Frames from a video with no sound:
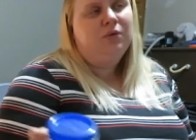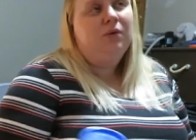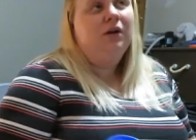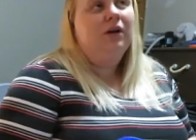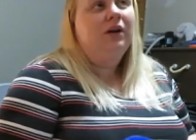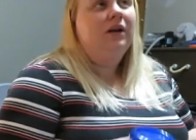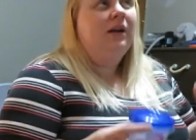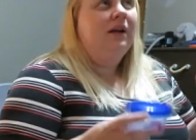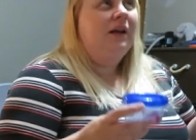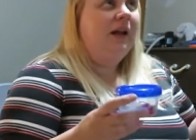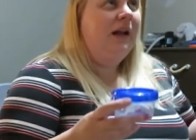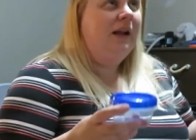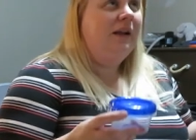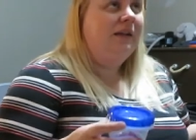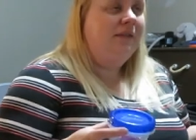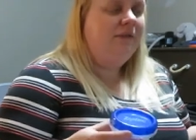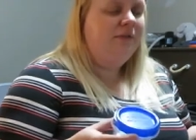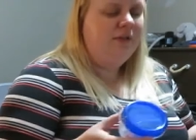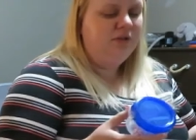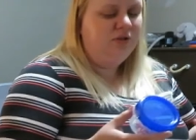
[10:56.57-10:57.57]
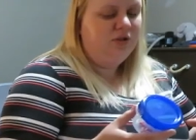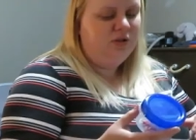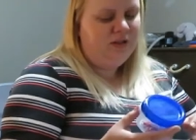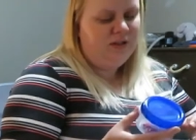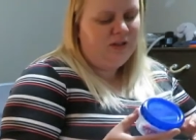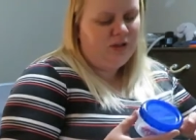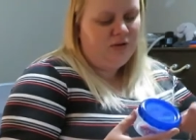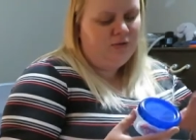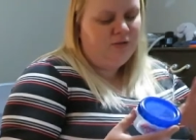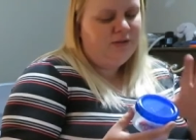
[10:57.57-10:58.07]
Or, again, if there's a
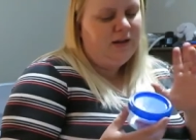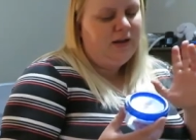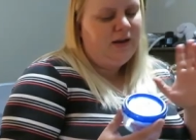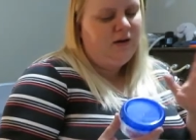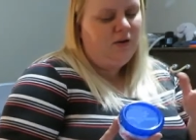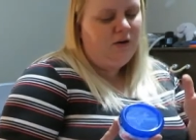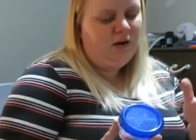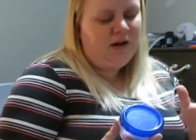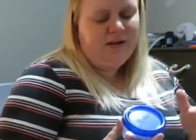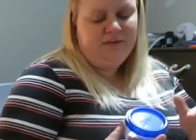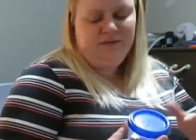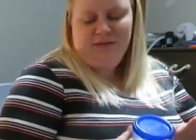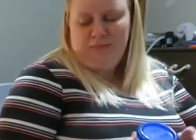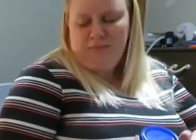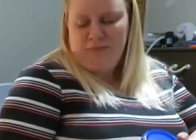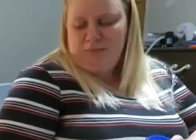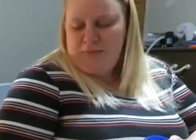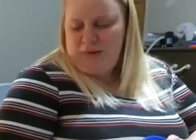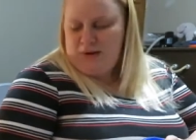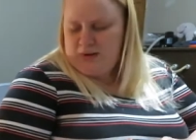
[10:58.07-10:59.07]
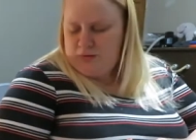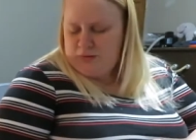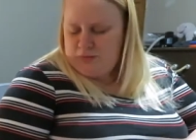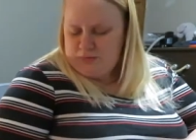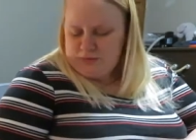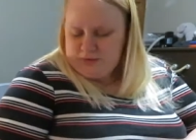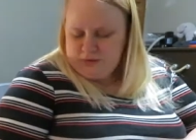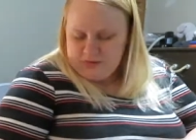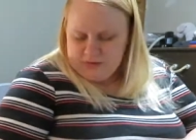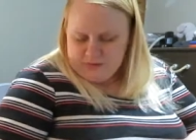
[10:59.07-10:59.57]
NICU stay, I'll have some of my own.